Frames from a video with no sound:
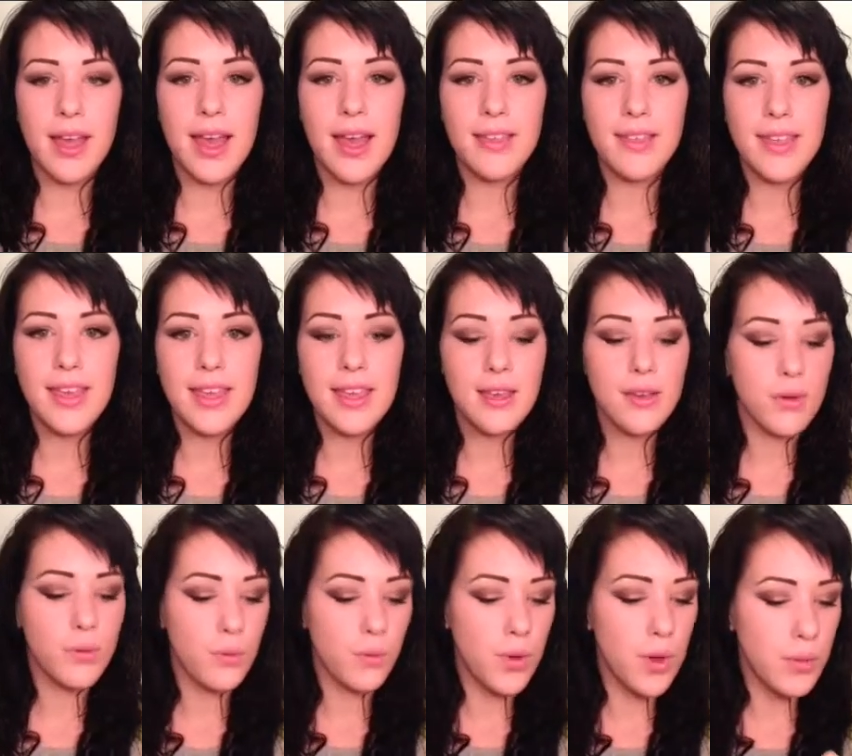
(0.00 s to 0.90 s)
I think
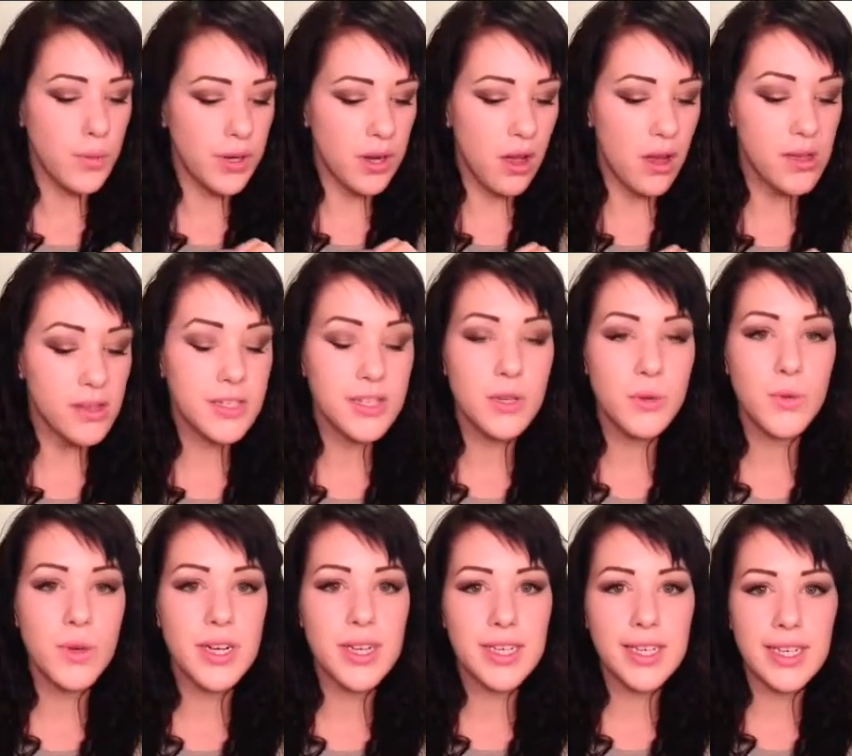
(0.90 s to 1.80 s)
what would also
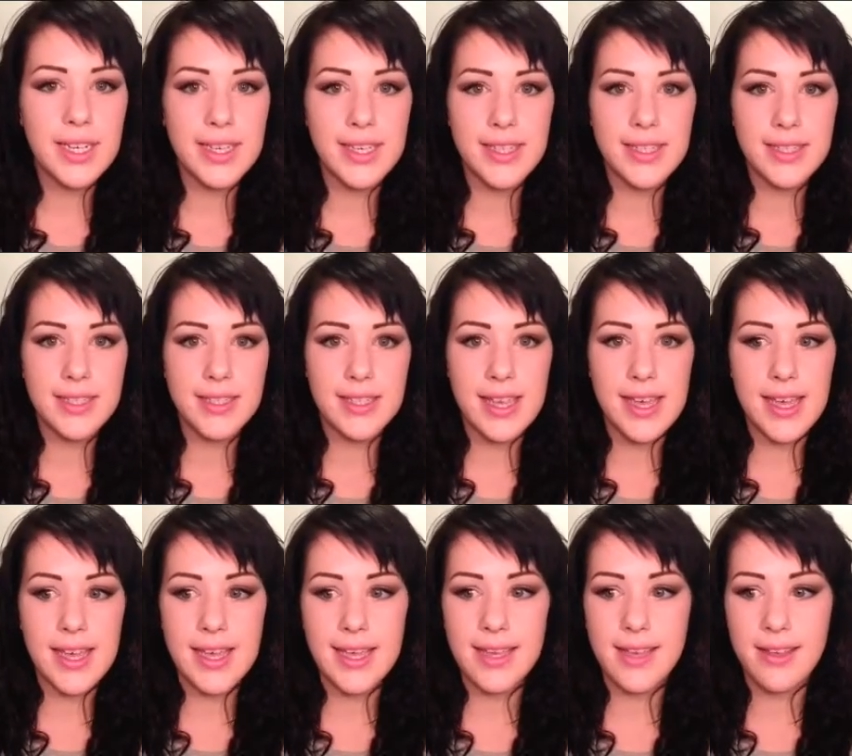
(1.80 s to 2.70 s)
work is
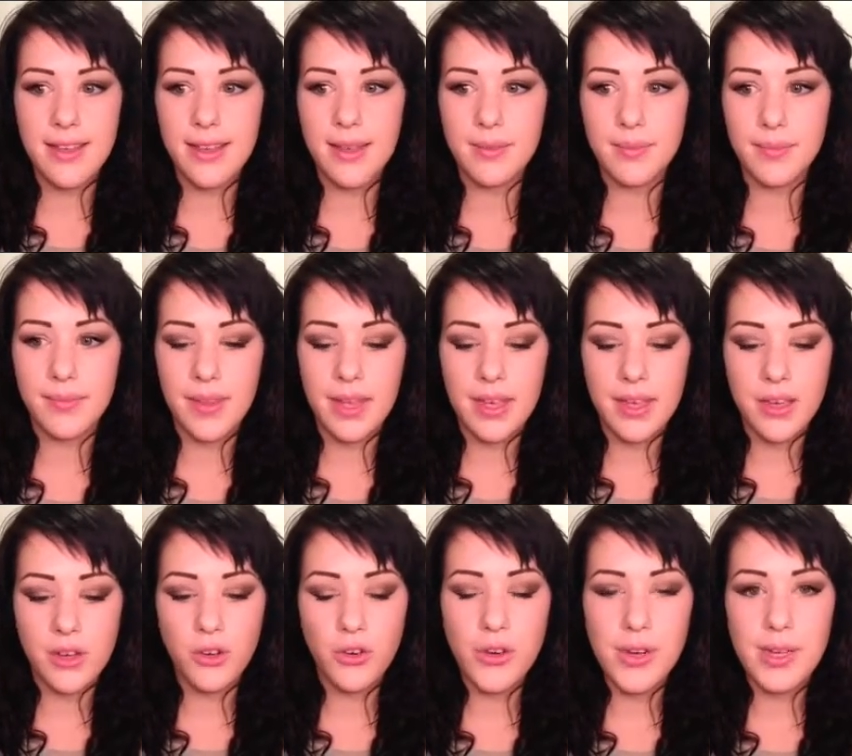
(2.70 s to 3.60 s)
a um,
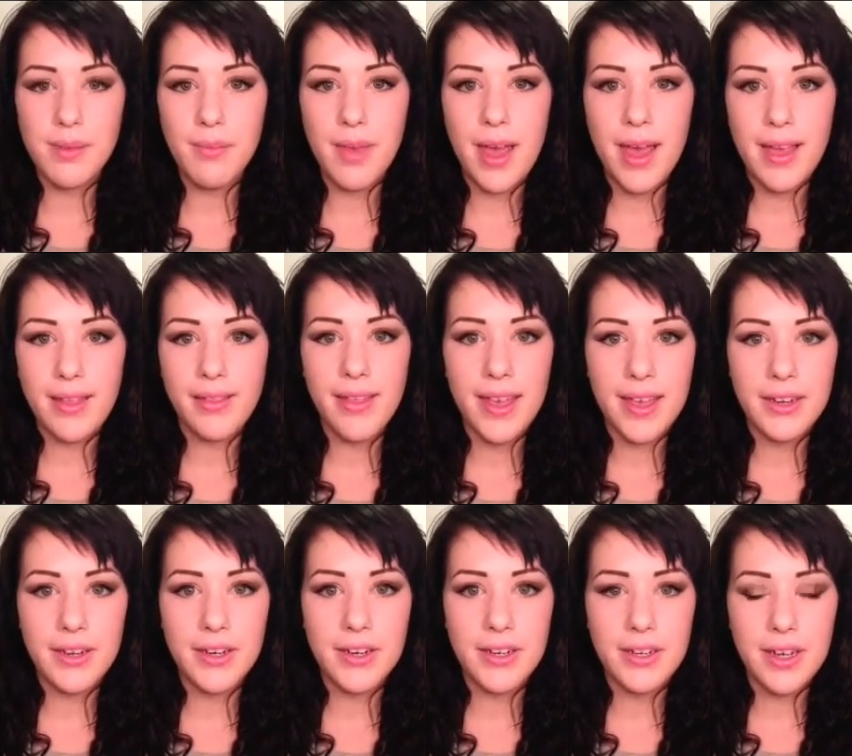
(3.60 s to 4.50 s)
cream
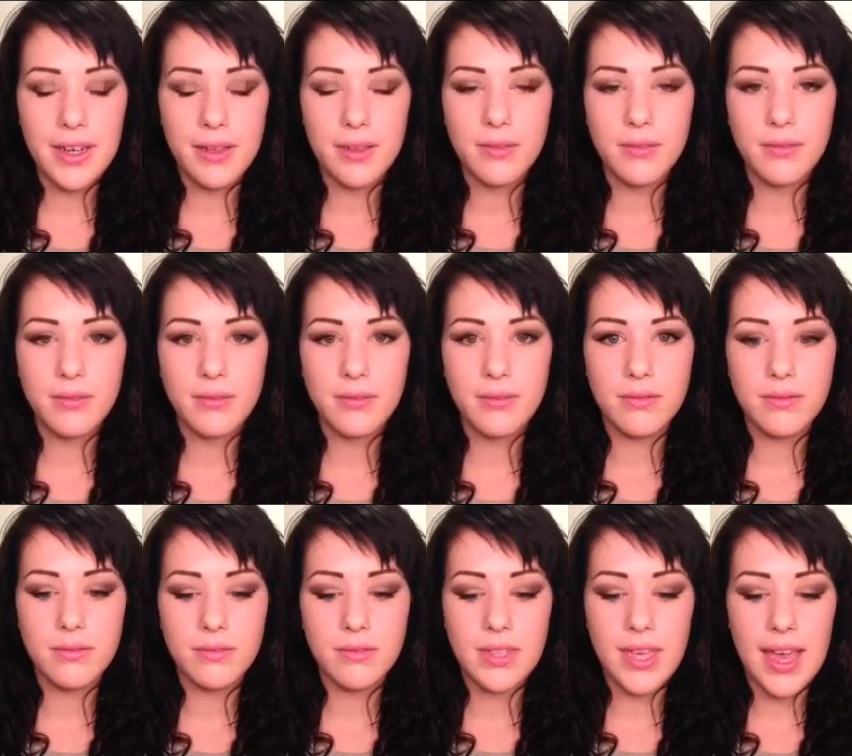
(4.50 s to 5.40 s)
eyeliner.
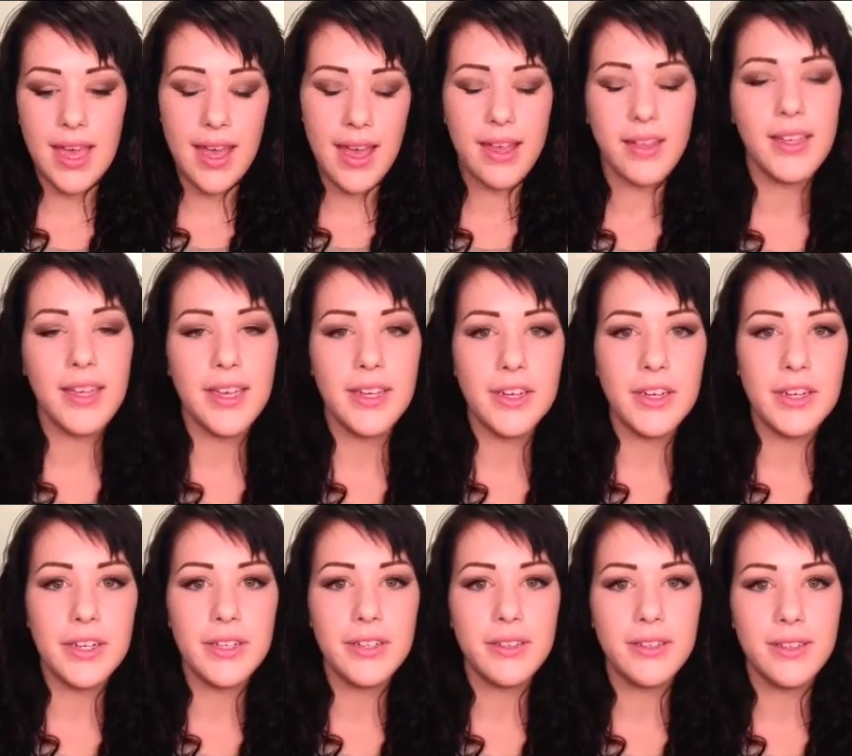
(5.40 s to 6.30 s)
Yeah,
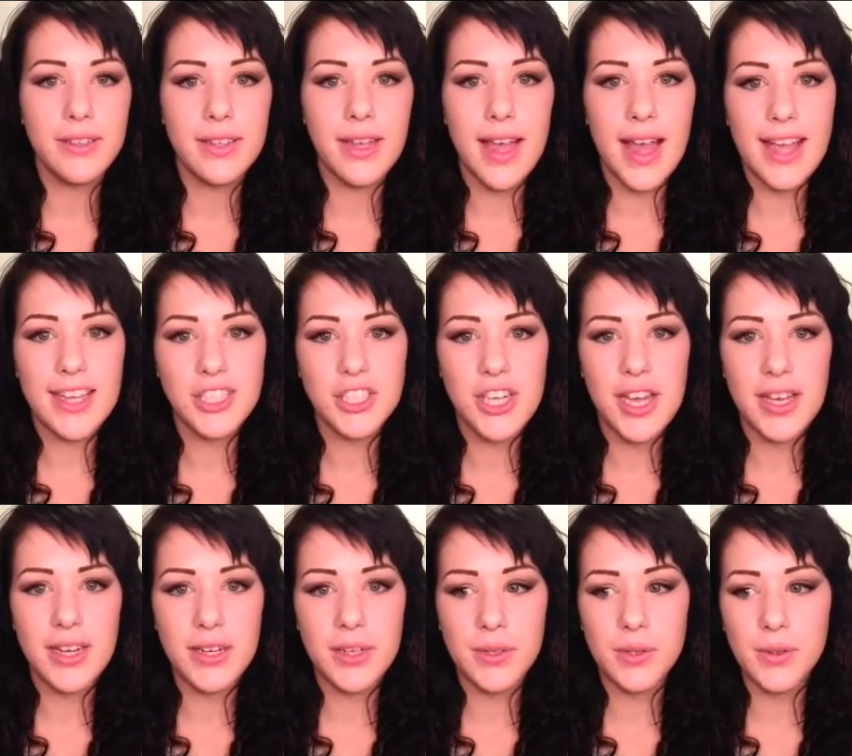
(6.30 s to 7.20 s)
eyeliner,
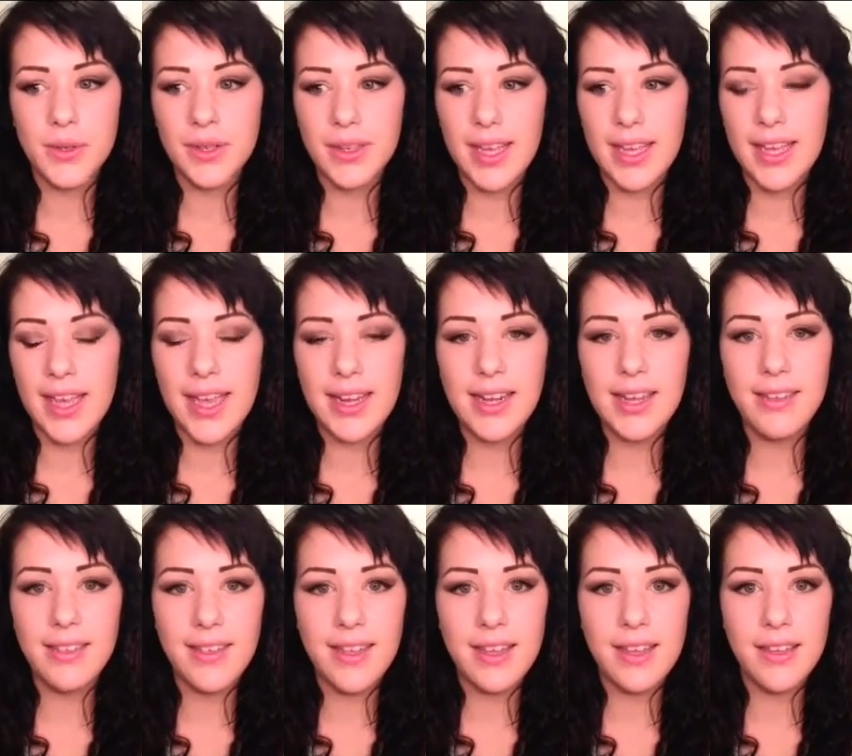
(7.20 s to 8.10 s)
eyeshadow, like
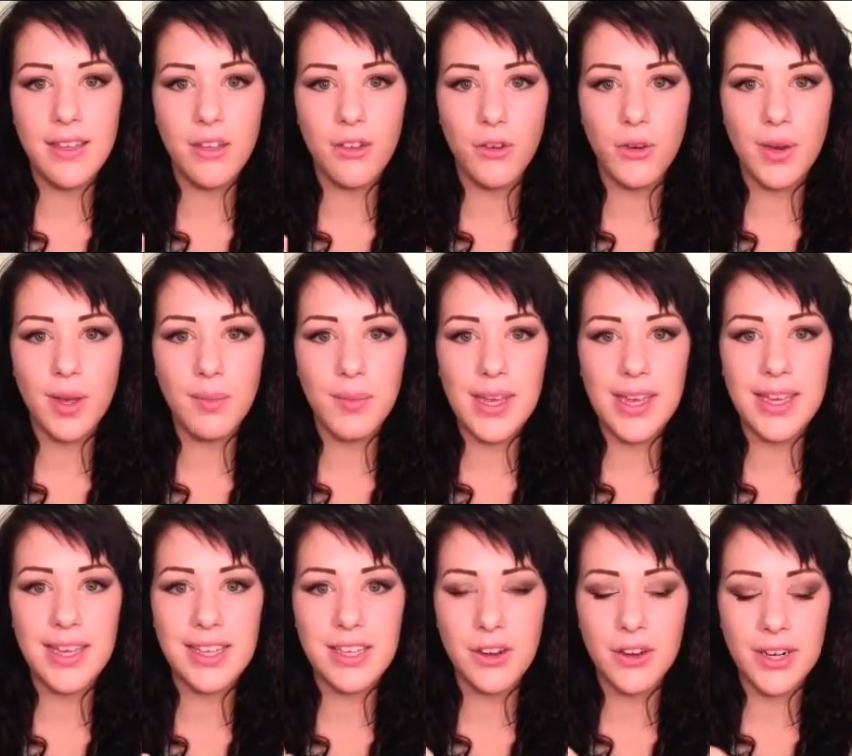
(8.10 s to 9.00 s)
anything
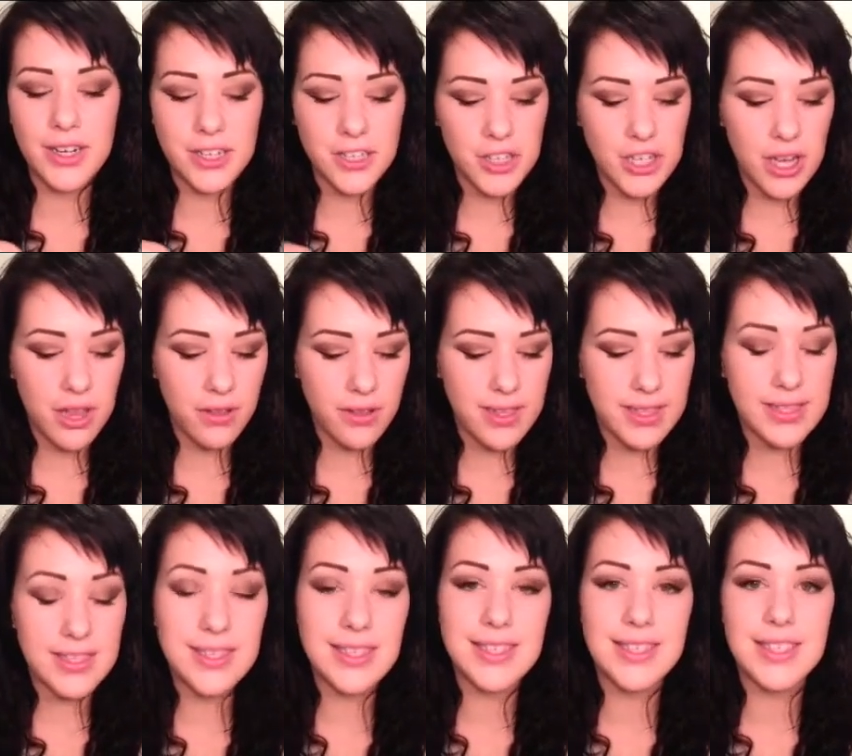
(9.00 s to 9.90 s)
creamy or gel
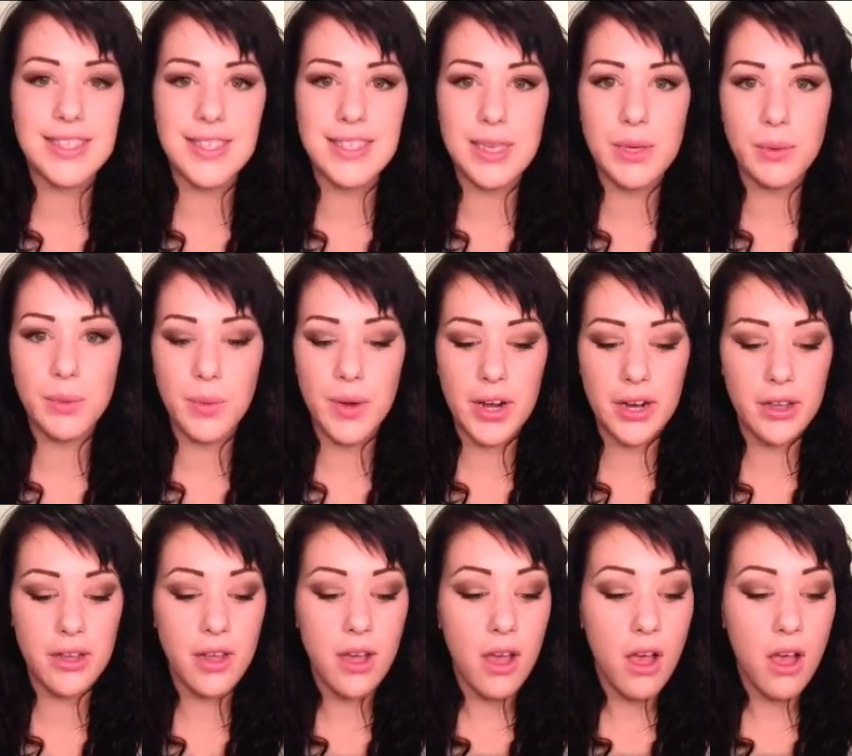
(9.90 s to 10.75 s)
consistency would work.